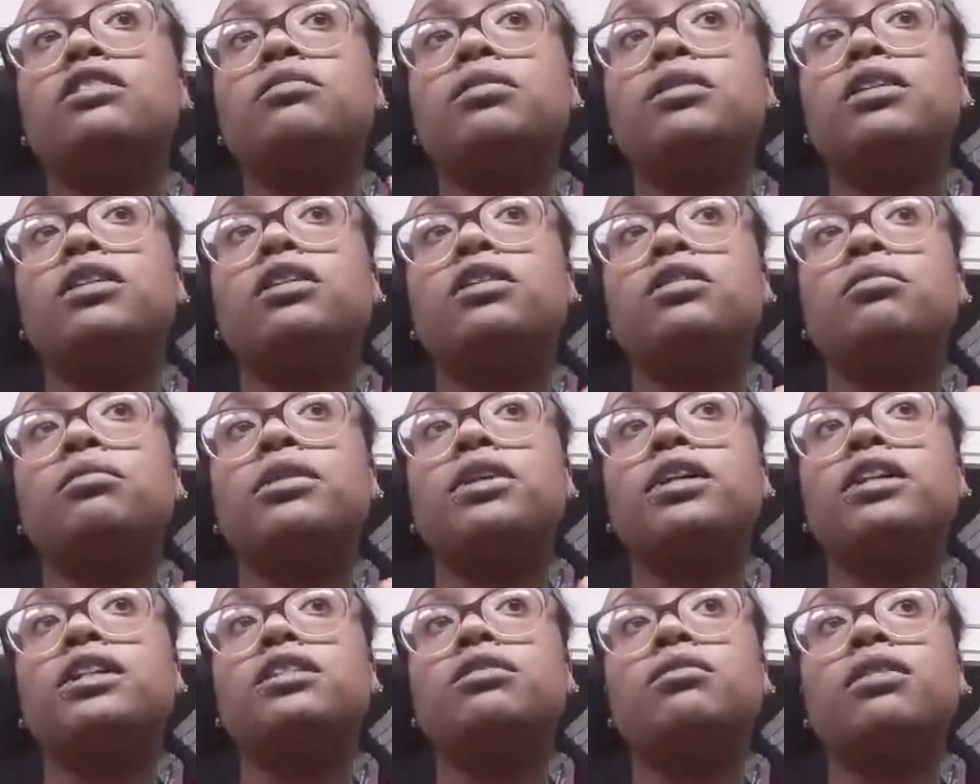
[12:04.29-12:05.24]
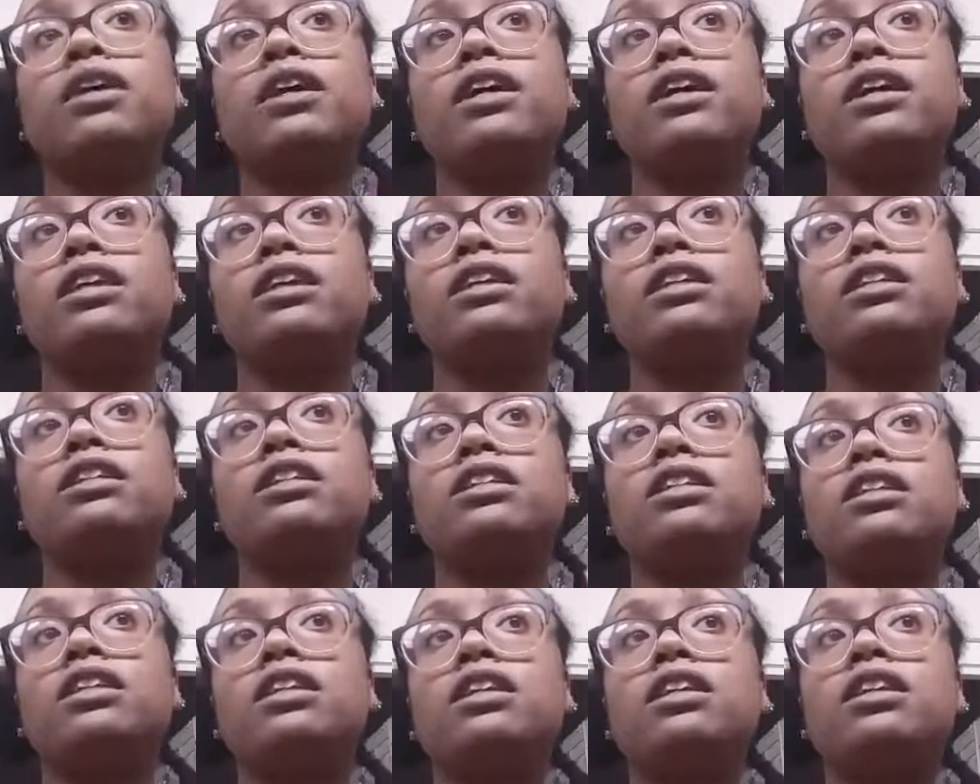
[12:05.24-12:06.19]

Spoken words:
just put little beeswax.